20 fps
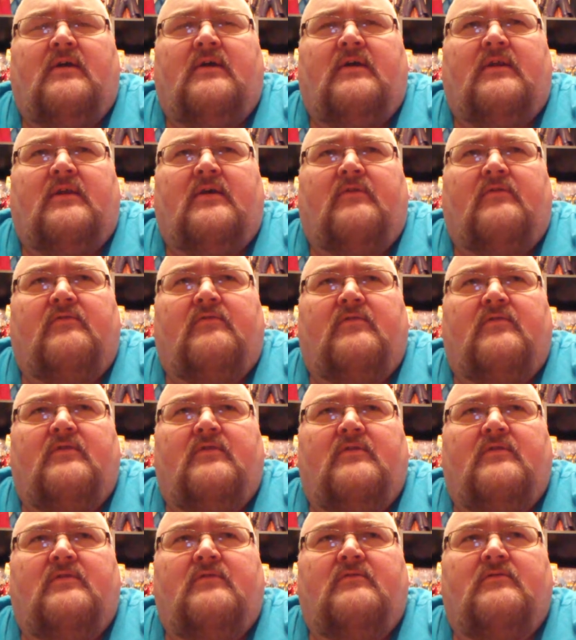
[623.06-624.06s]
You
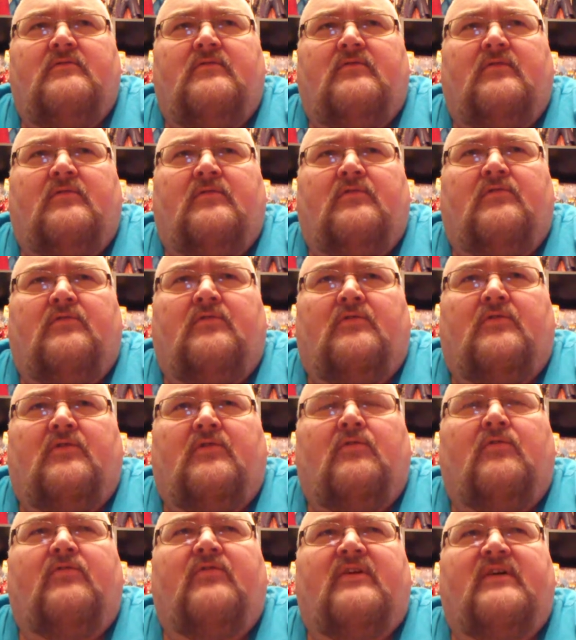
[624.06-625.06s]
know,
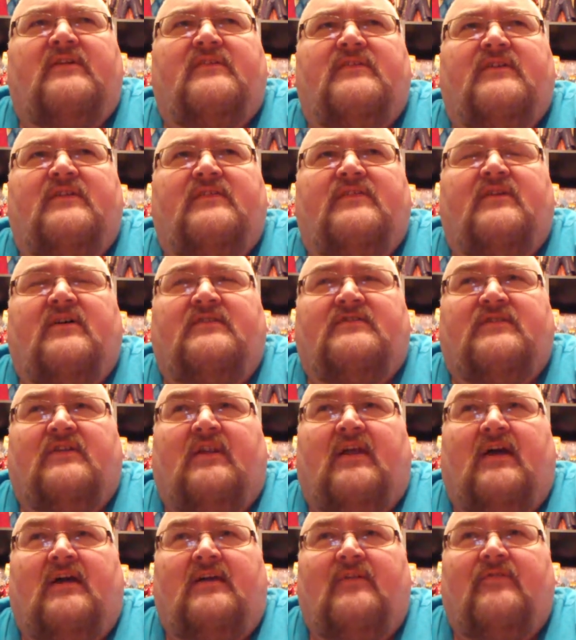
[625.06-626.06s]
little things can touch a
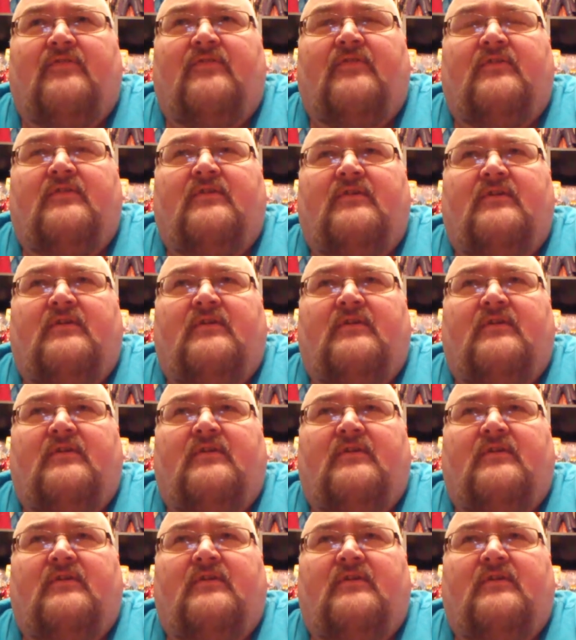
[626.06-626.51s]
life.